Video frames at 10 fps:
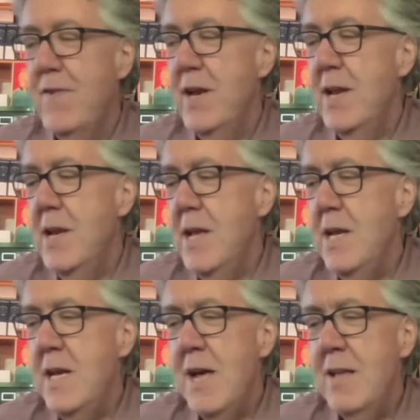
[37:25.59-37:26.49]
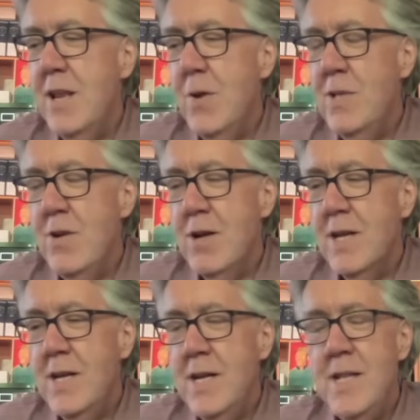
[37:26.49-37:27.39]
And that, when you're a
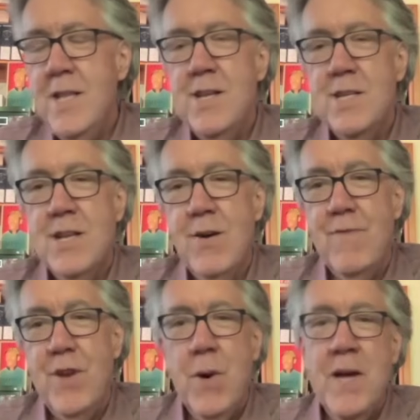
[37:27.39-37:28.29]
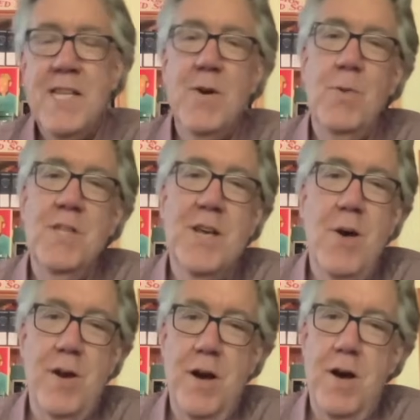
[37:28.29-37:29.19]
kid, you just have no idea what's
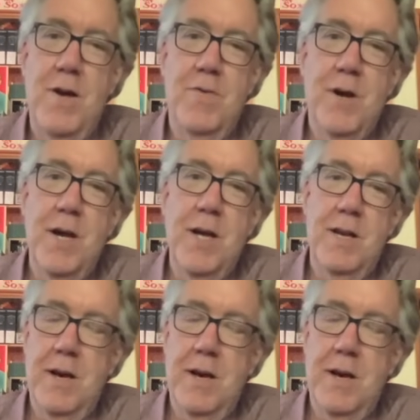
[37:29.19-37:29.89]
going on, right?